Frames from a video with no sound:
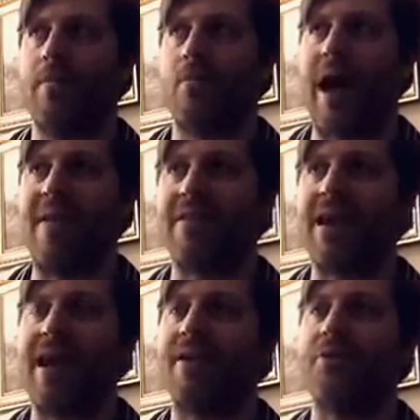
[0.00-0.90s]
having that
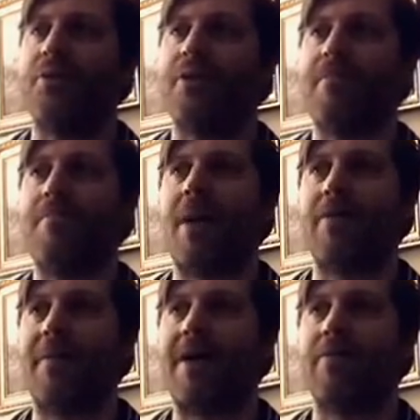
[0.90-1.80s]
attitude on the
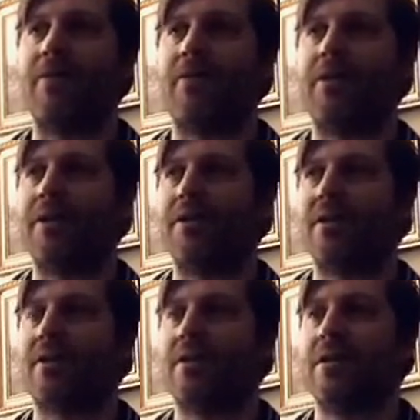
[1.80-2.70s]
battlefield, he
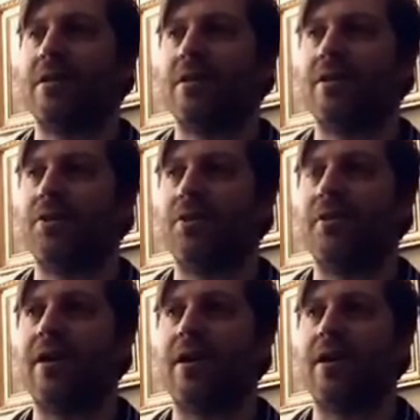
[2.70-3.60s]
just stood
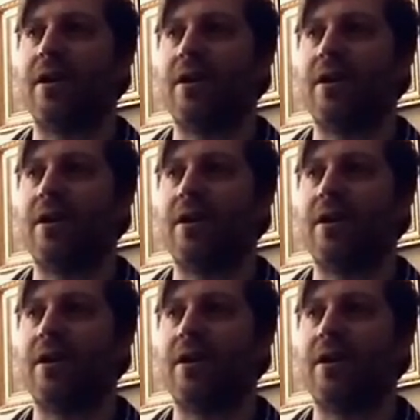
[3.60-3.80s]
there